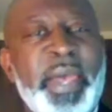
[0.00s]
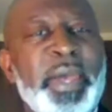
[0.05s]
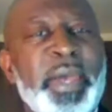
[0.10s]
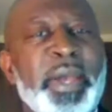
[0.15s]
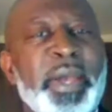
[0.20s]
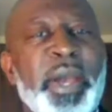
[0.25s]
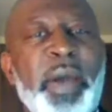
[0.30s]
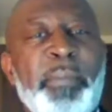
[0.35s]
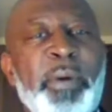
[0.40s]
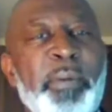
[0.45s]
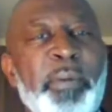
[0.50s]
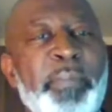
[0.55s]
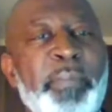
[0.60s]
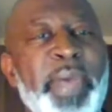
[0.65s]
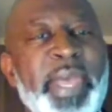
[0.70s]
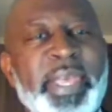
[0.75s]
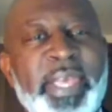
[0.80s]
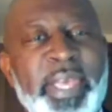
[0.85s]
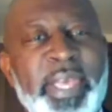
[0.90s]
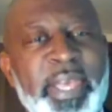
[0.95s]
Come on
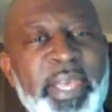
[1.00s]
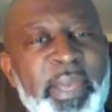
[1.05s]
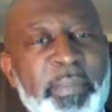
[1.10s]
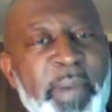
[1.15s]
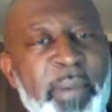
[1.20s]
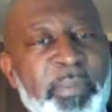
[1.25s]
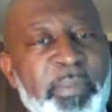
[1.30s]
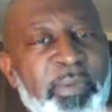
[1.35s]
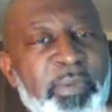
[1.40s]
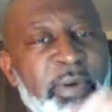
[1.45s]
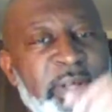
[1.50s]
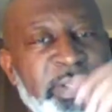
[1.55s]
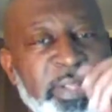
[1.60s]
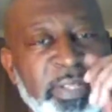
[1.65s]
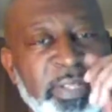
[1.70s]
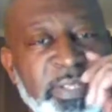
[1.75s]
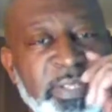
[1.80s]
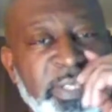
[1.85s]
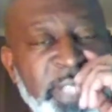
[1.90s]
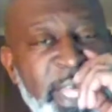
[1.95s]
back in, my
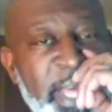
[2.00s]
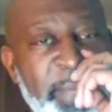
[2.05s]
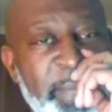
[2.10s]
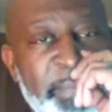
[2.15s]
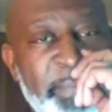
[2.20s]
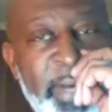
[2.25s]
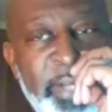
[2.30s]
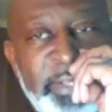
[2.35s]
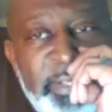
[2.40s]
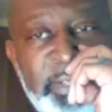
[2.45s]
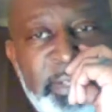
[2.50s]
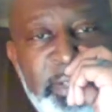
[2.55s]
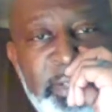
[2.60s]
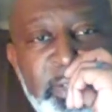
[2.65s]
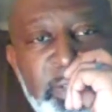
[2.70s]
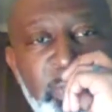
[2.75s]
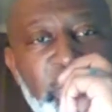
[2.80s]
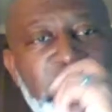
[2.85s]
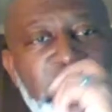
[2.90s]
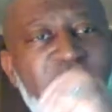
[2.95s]
brothers and my
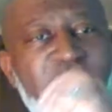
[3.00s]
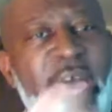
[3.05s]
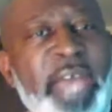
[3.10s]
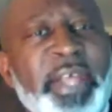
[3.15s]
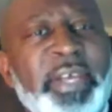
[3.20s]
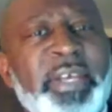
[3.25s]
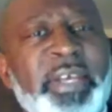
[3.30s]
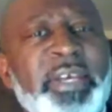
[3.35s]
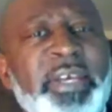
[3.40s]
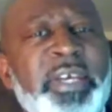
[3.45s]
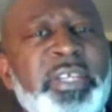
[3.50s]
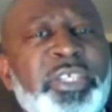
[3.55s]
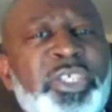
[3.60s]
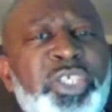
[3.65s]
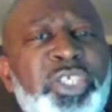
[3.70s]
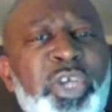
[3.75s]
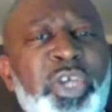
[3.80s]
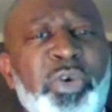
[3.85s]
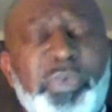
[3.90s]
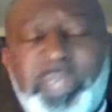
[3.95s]
sister. We got a good
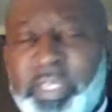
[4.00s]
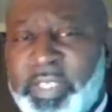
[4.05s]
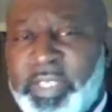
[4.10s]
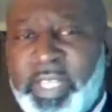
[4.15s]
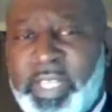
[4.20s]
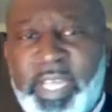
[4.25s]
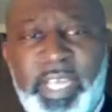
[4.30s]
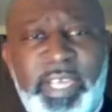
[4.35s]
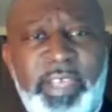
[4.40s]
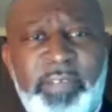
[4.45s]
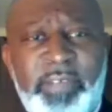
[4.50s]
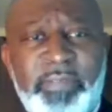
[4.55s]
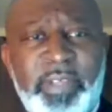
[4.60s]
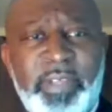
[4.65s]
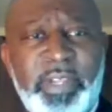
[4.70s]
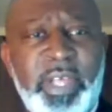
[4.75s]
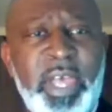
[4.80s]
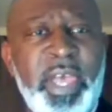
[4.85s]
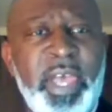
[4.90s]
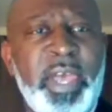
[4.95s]
show this evening.